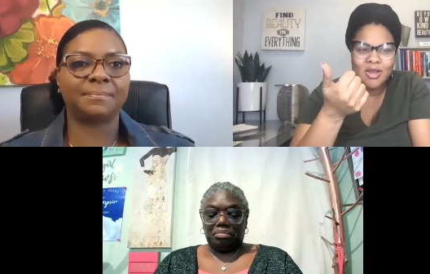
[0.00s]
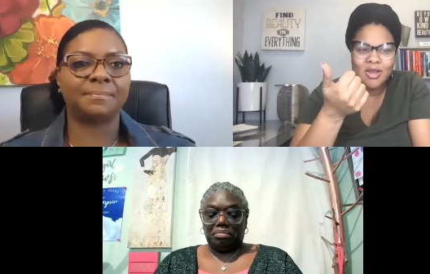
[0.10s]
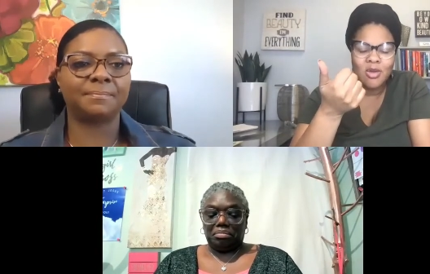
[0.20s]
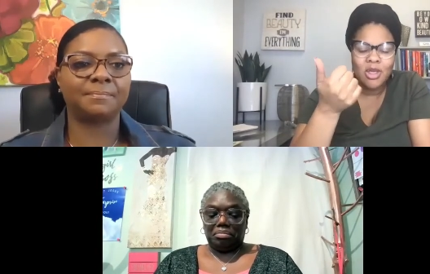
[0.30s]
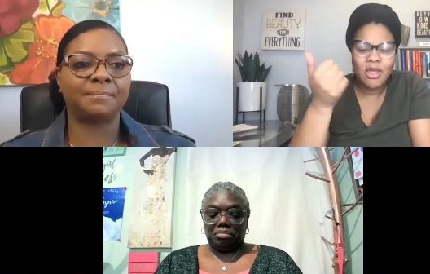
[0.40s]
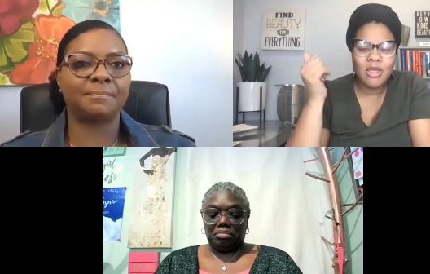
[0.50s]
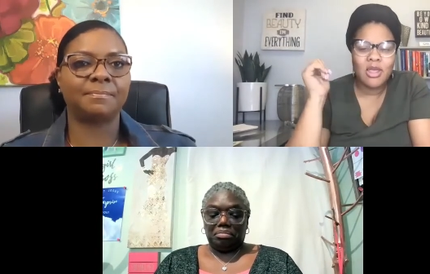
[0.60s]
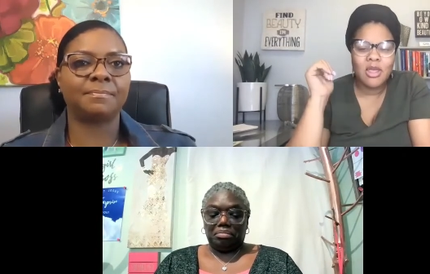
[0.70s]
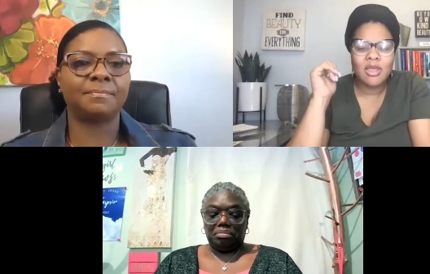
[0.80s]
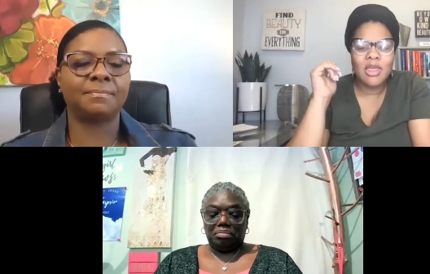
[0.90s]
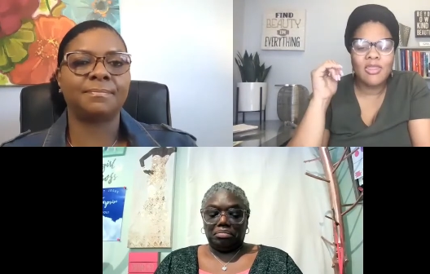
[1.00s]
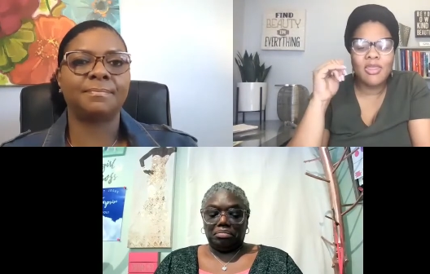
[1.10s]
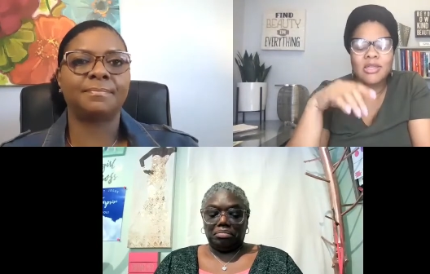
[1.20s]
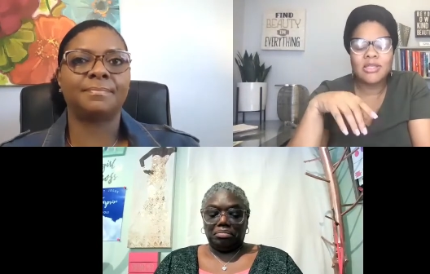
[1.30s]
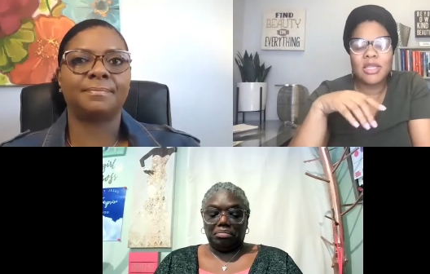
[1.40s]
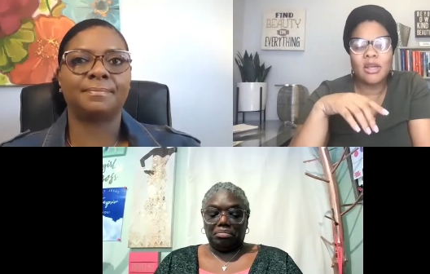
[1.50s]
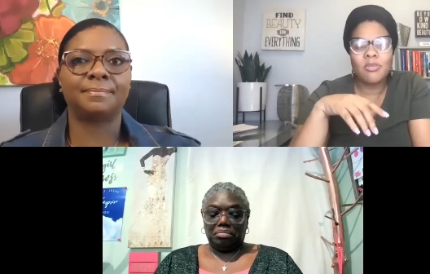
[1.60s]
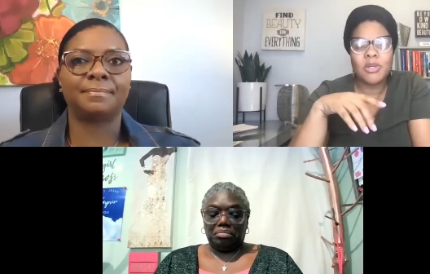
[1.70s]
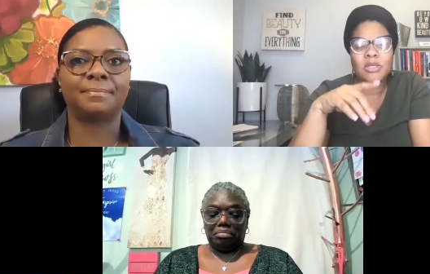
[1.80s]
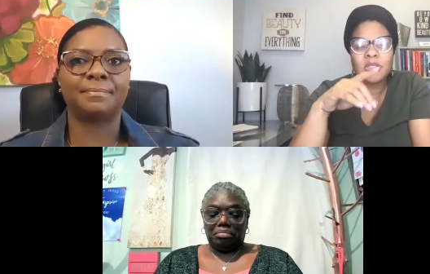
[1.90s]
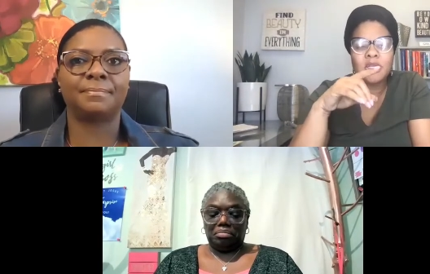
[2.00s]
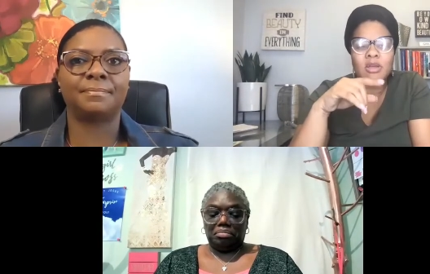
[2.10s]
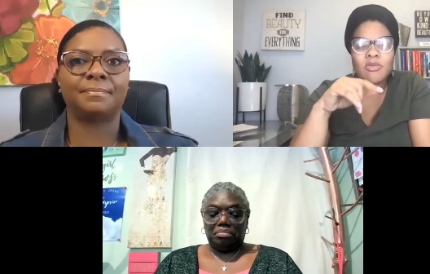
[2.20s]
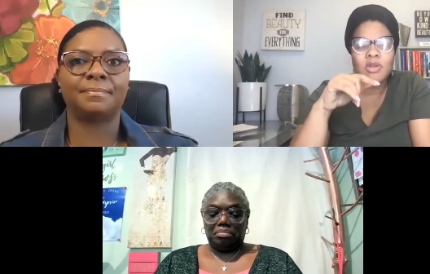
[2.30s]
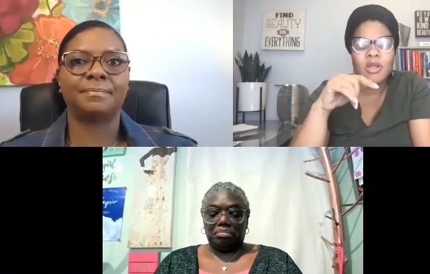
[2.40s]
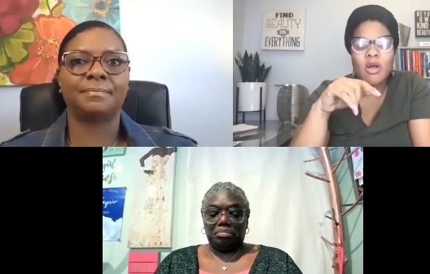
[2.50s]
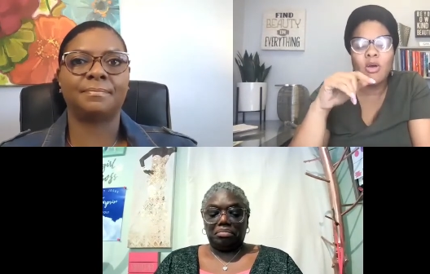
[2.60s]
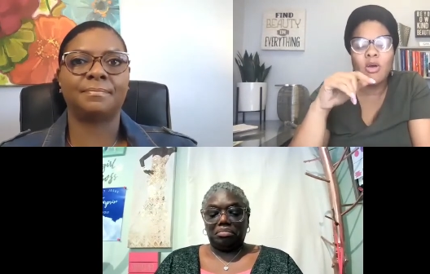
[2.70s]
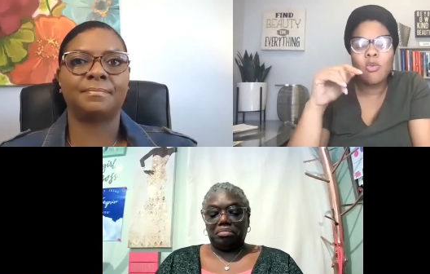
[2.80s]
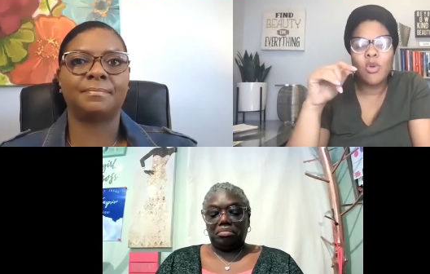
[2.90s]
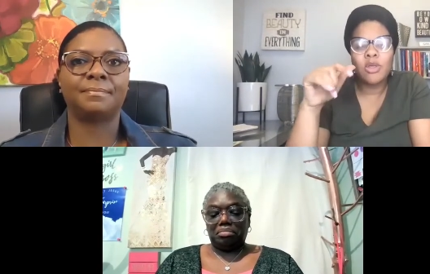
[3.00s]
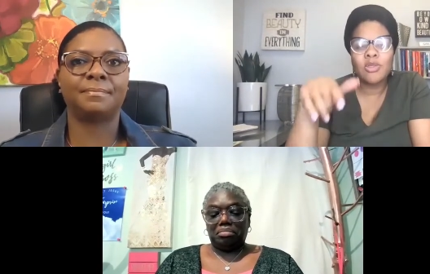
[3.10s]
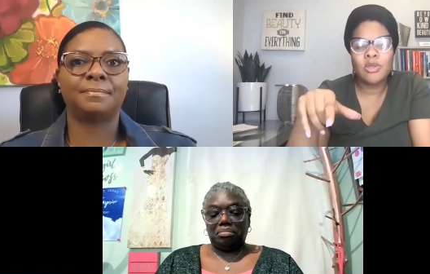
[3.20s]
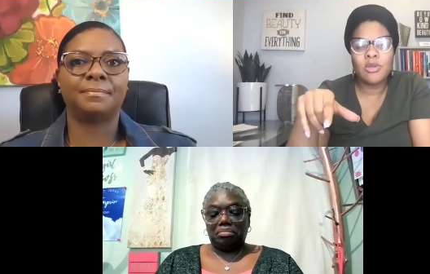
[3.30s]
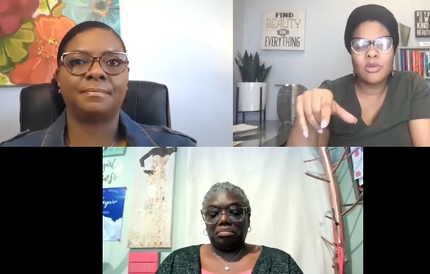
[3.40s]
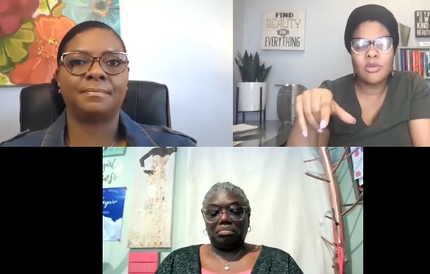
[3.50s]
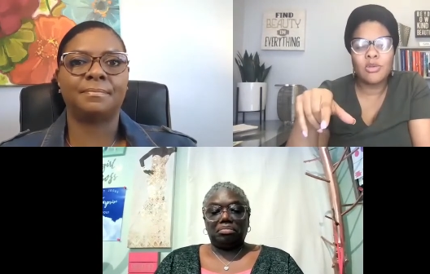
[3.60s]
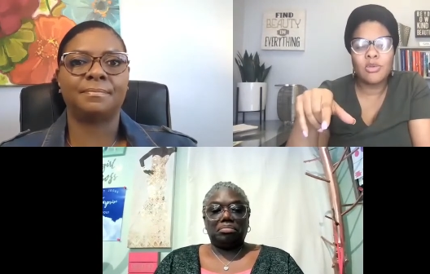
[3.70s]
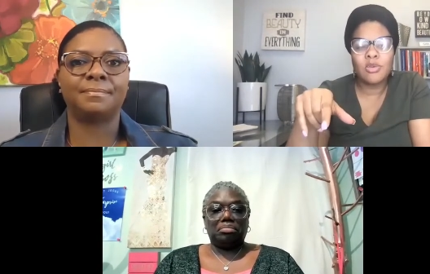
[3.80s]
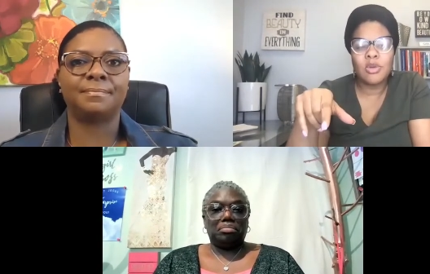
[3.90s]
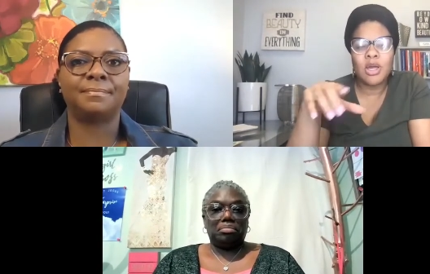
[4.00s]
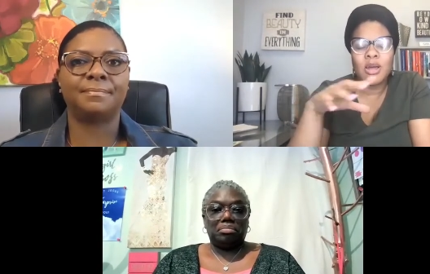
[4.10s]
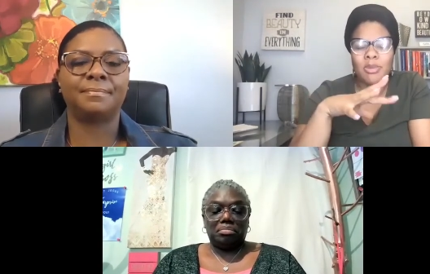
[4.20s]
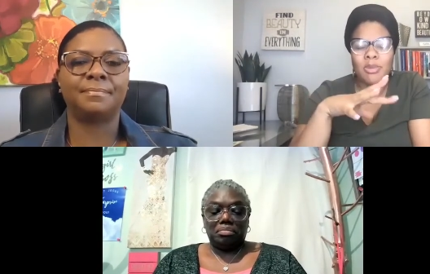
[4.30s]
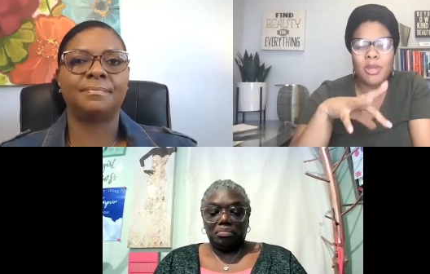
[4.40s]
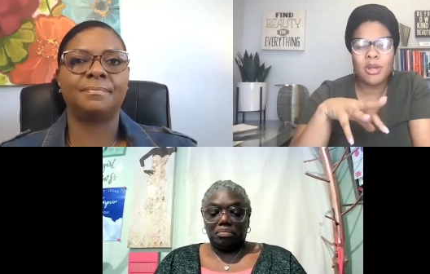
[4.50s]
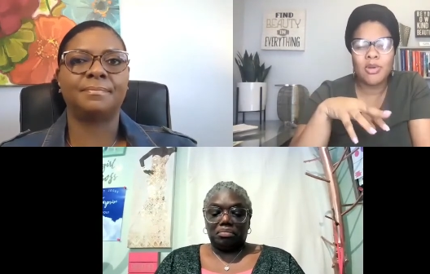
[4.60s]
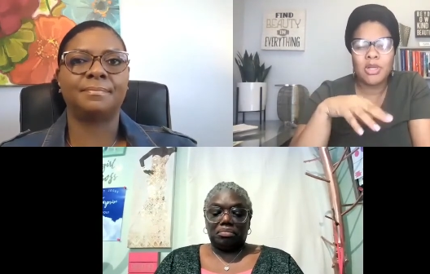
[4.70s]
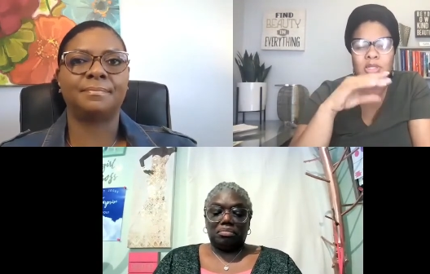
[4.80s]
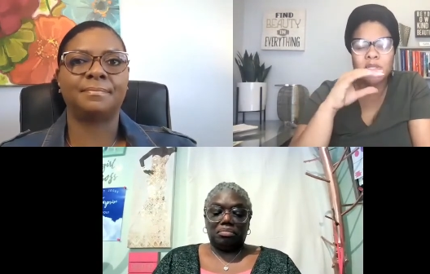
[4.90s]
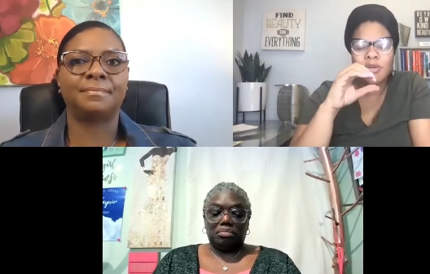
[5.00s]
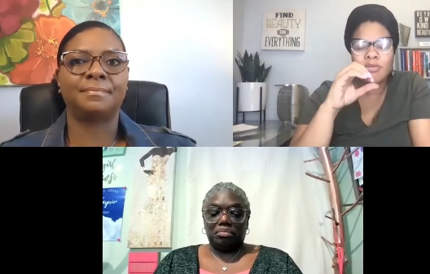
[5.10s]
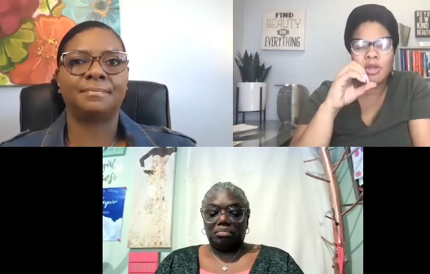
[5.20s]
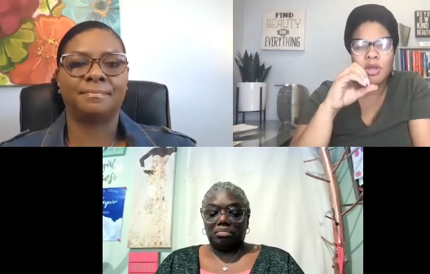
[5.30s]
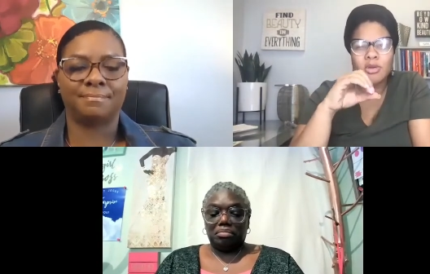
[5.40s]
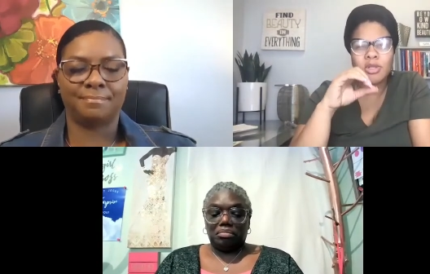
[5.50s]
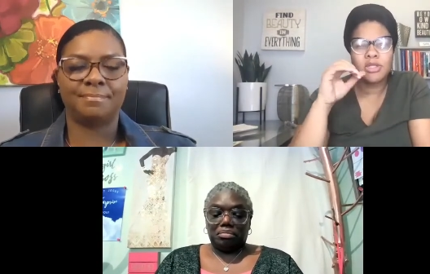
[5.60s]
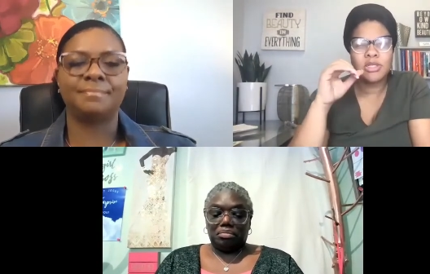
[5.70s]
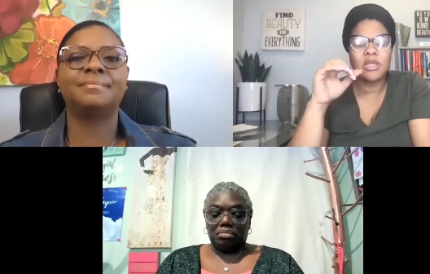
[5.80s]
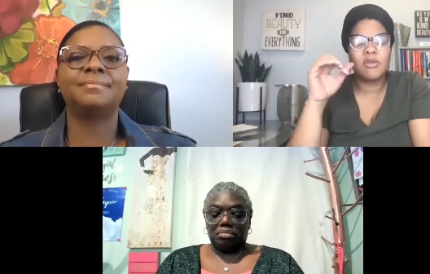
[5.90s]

Speaker 1: Okay. Can they set up a discovery call with you, a complimentary discovery call to see